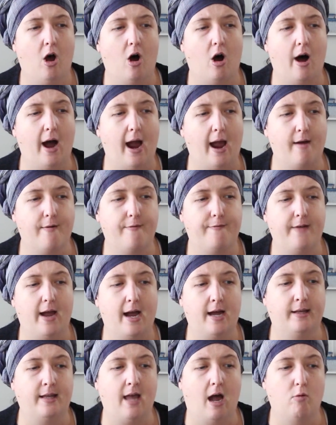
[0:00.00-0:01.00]
I have
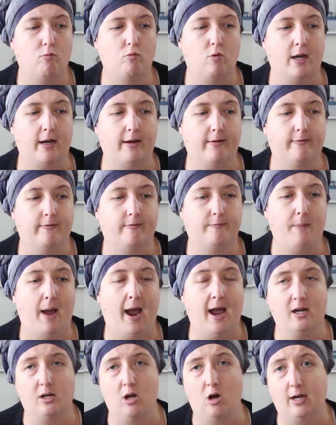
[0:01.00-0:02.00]
found that with
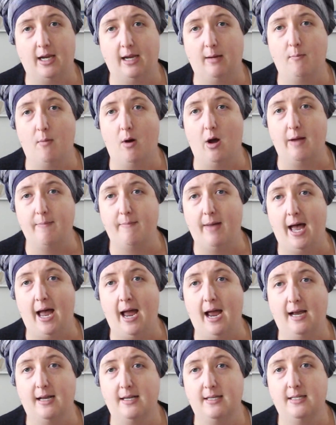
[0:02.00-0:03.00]
padlocking my
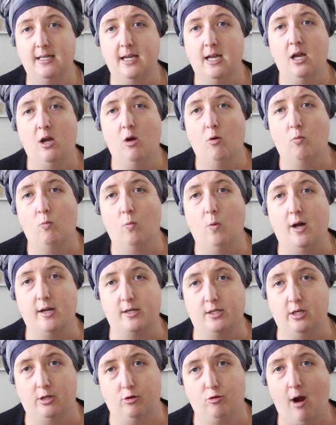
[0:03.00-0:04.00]
bags
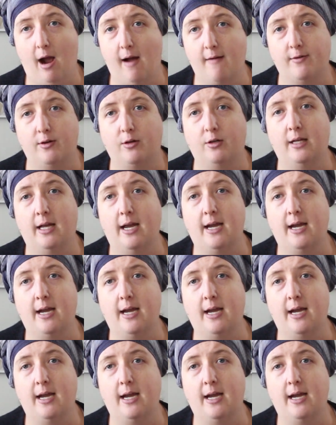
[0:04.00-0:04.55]
whilst I travel,